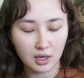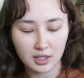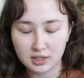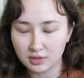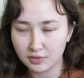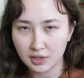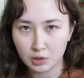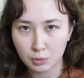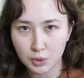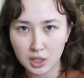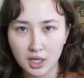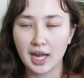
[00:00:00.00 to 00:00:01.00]
is a filler
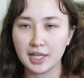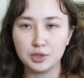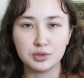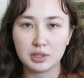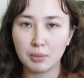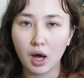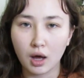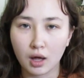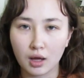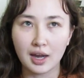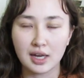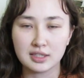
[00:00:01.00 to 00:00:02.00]
word, and I use them all
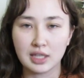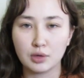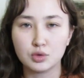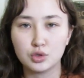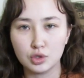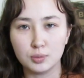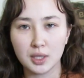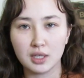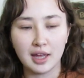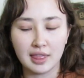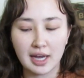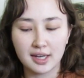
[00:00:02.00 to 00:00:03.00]
and I sound stupid.
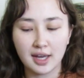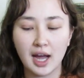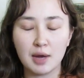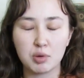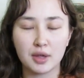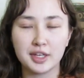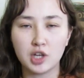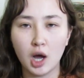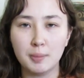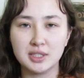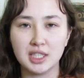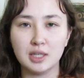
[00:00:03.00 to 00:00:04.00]
And that guy probably
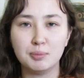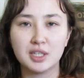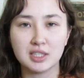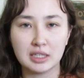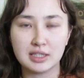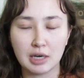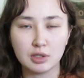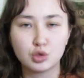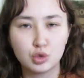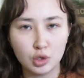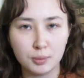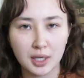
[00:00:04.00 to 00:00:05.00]
commented because I sounded
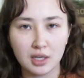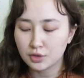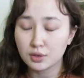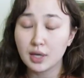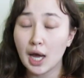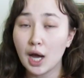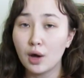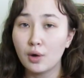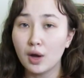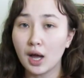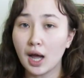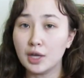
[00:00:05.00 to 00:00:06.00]
stupid. So
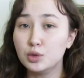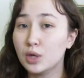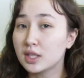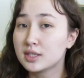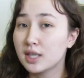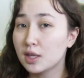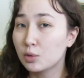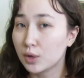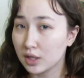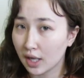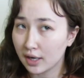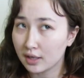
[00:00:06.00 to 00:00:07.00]
now I do not say the
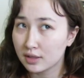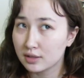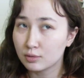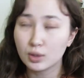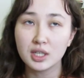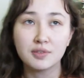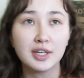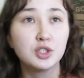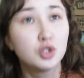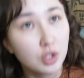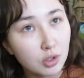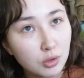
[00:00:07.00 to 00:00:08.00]
word like. Well, if I
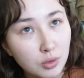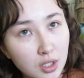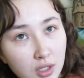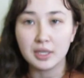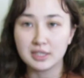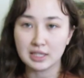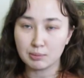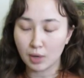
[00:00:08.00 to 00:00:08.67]
do, it's in